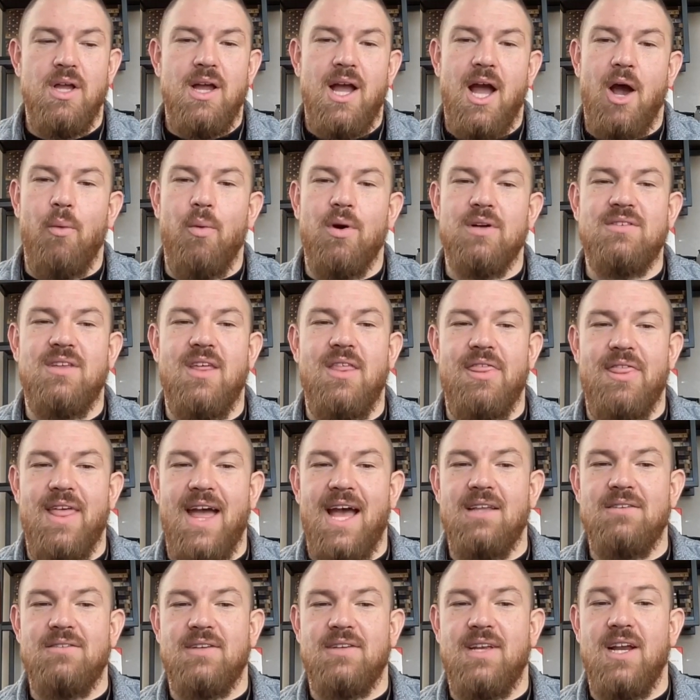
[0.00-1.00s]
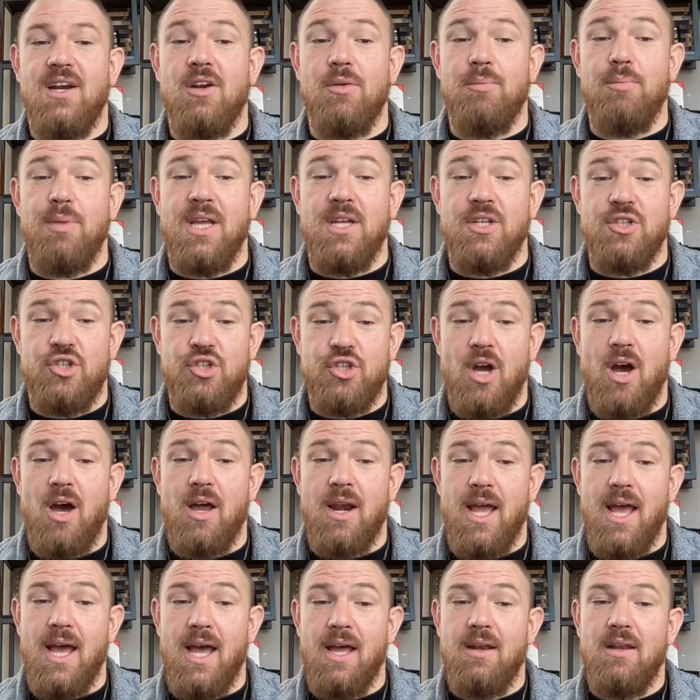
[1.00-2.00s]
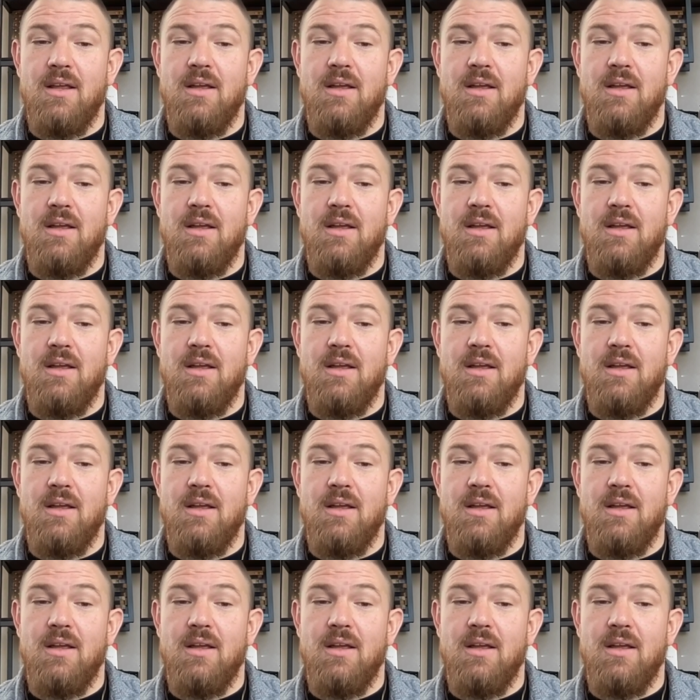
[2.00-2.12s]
I wasn't that scared of being shot at.